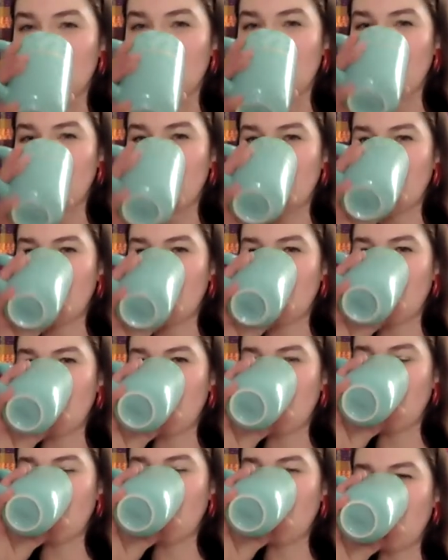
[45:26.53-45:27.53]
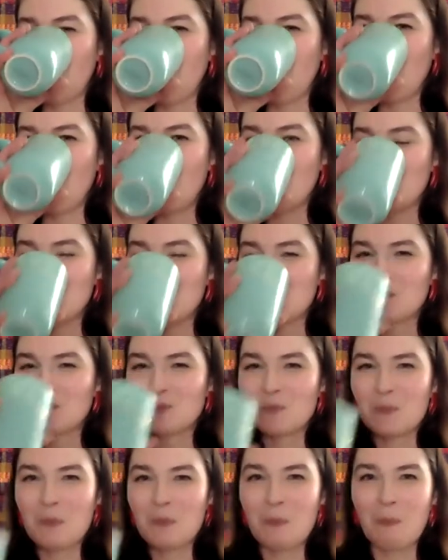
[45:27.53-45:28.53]
Your mom wants to know if you
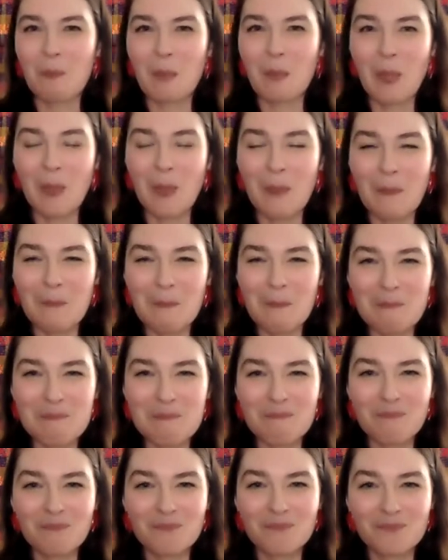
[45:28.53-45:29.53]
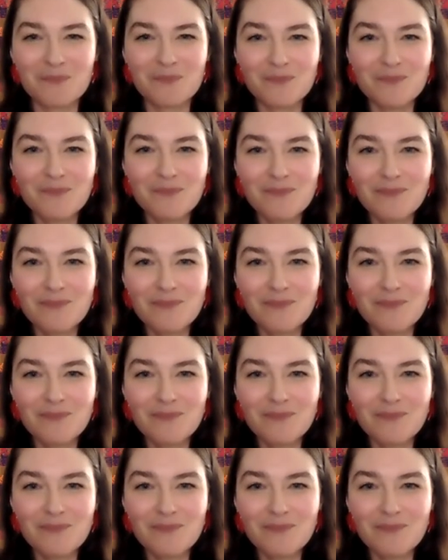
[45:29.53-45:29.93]
want people to touch your art.